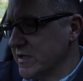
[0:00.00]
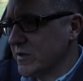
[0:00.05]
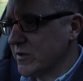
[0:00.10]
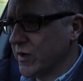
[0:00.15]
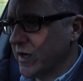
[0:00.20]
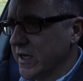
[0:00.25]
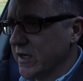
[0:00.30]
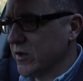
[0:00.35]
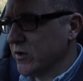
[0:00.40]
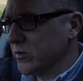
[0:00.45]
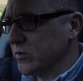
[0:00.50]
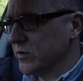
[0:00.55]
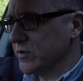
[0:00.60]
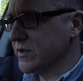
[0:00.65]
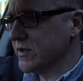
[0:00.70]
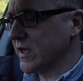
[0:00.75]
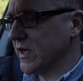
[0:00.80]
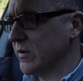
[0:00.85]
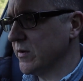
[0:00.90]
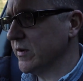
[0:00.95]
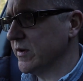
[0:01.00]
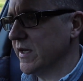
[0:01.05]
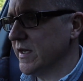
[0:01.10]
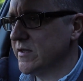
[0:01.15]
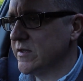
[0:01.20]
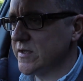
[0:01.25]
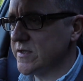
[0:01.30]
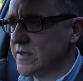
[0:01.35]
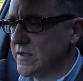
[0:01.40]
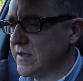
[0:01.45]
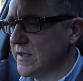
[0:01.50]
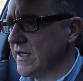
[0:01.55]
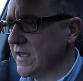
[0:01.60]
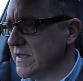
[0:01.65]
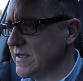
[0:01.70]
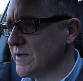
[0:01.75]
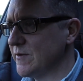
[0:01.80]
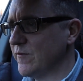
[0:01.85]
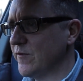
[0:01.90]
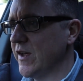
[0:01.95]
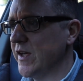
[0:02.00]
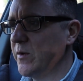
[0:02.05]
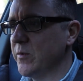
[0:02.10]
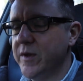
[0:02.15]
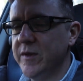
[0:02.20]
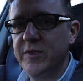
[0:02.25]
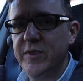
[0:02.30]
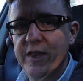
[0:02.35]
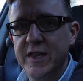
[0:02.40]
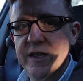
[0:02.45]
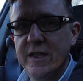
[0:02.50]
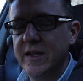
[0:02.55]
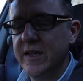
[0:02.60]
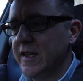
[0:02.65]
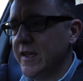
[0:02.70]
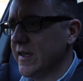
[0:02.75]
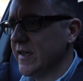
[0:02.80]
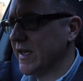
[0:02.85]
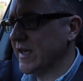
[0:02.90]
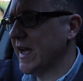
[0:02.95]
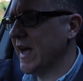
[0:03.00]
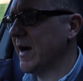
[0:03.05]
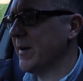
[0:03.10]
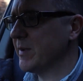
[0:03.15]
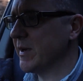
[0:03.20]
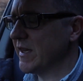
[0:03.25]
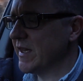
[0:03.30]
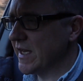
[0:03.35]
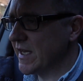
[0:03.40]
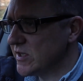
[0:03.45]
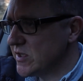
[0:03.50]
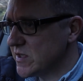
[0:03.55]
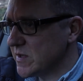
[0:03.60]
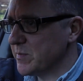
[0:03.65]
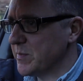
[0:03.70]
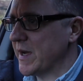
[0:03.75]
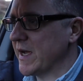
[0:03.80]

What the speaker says: is quite cool. So it doesn't interfere with the cabin. The engine